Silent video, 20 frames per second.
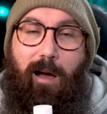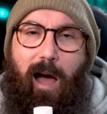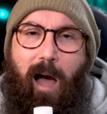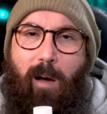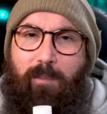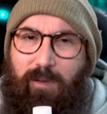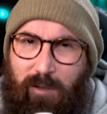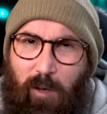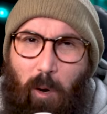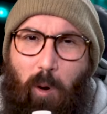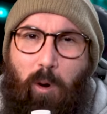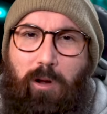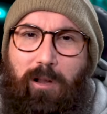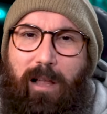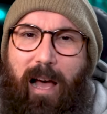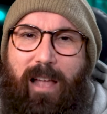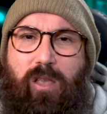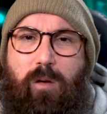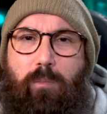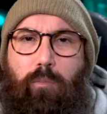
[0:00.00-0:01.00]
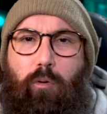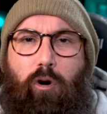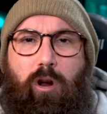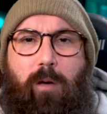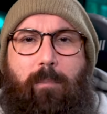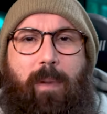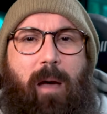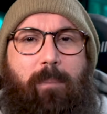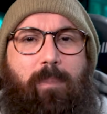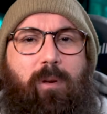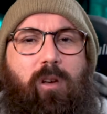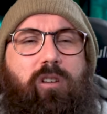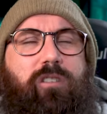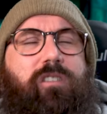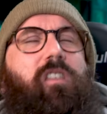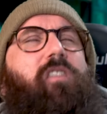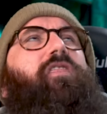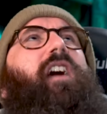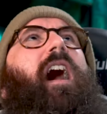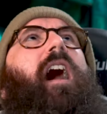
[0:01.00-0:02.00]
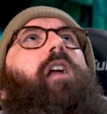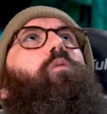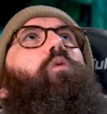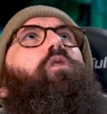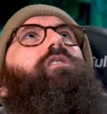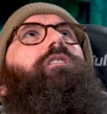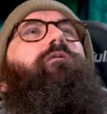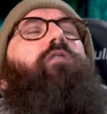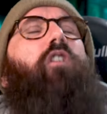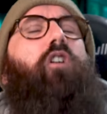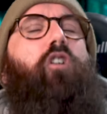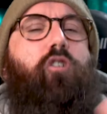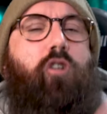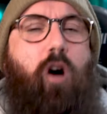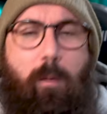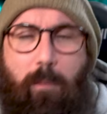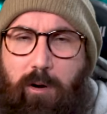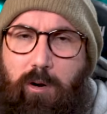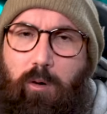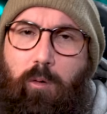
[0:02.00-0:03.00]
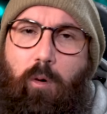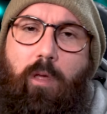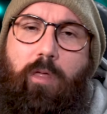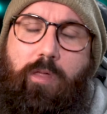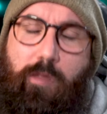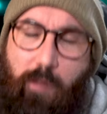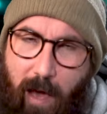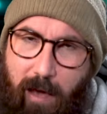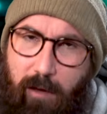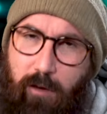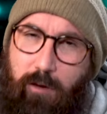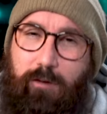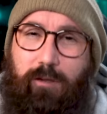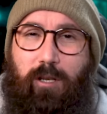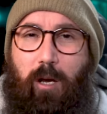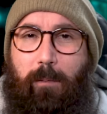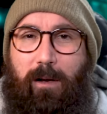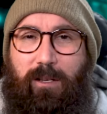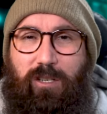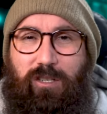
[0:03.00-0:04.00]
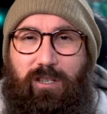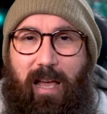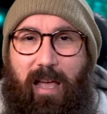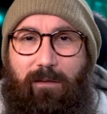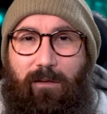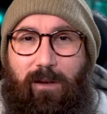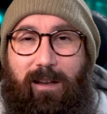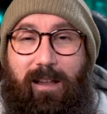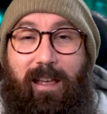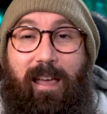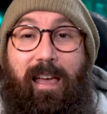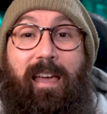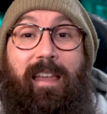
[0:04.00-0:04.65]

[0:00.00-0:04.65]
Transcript: I'm so glad you brought it back because that was phenomenal. Thank you so much, David.